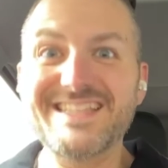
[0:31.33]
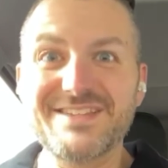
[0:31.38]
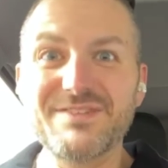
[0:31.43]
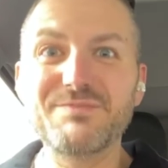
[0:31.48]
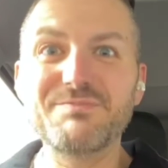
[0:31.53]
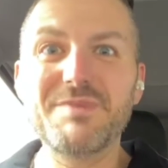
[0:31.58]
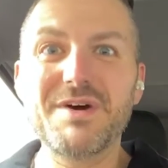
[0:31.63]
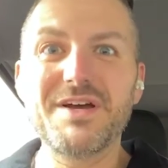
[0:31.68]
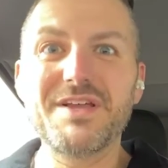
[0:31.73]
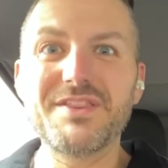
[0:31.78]
the
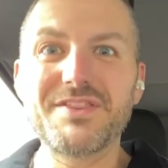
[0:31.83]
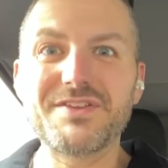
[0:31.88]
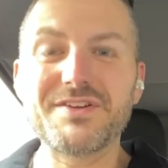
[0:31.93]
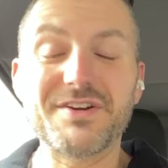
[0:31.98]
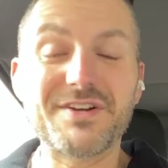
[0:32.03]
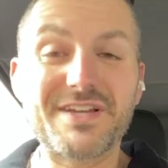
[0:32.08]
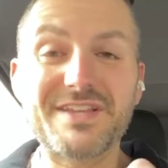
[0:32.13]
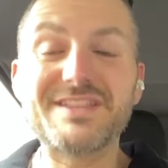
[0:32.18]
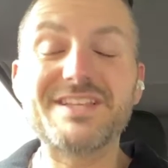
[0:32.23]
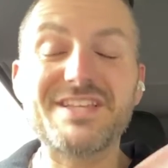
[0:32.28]
month
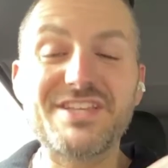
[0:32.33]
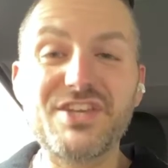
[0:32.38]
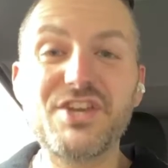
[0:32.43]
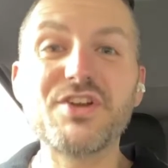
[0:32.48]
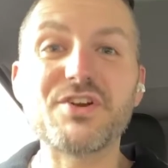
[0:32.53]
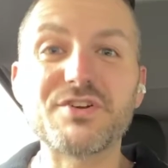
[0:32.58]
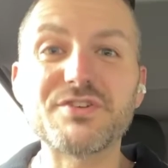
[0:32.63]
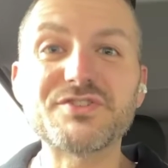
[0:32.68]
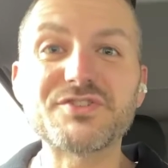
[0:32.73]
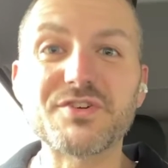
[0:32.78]
or get the
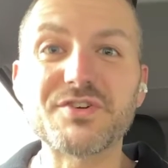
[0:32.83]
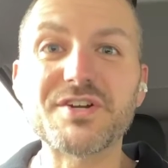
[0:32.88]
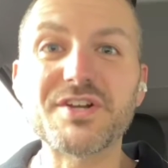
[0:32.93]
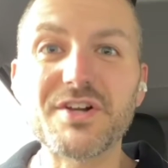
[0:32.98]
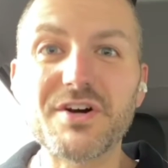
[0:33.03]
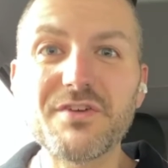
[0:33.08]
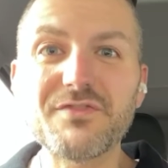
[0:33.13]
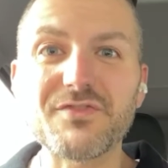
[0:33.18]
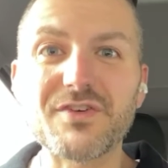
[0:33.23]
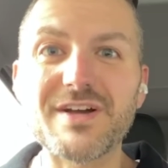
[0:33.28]
year started
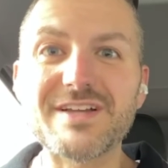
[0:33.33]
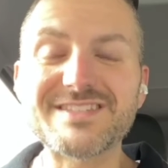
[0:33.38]
off right.